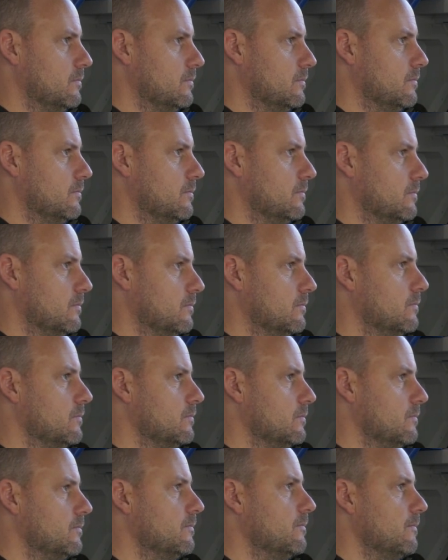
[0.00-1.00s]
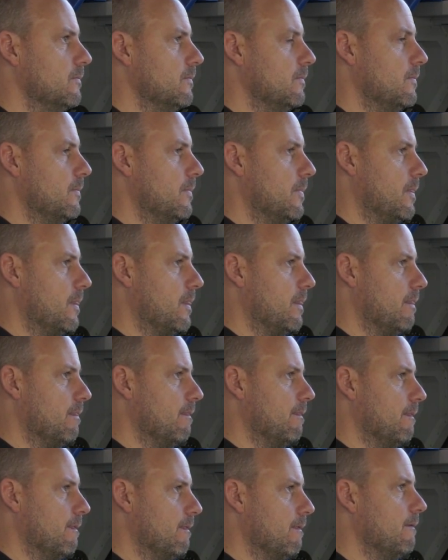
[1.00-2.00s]

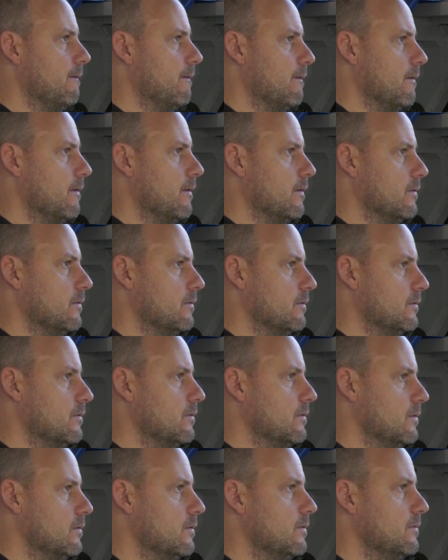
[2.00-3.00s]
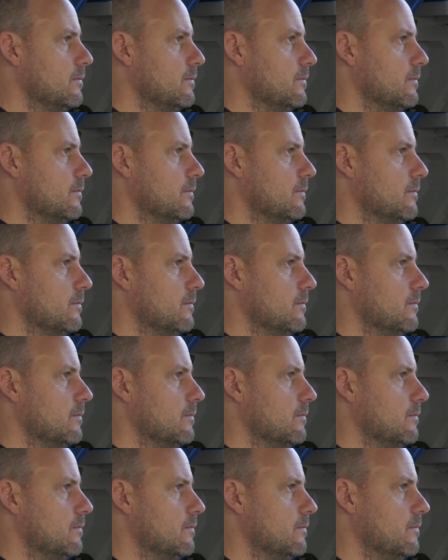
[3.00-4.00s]

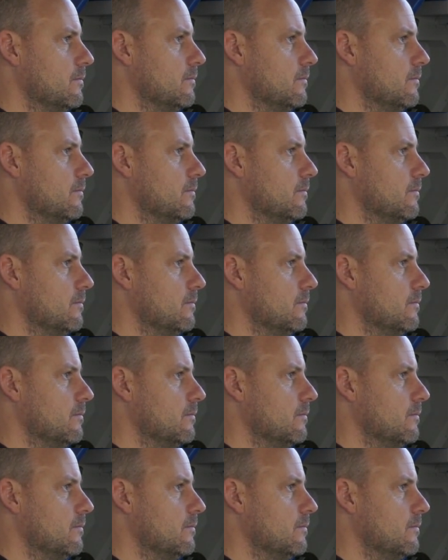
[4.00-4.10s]
No words are spoken by the person on screen.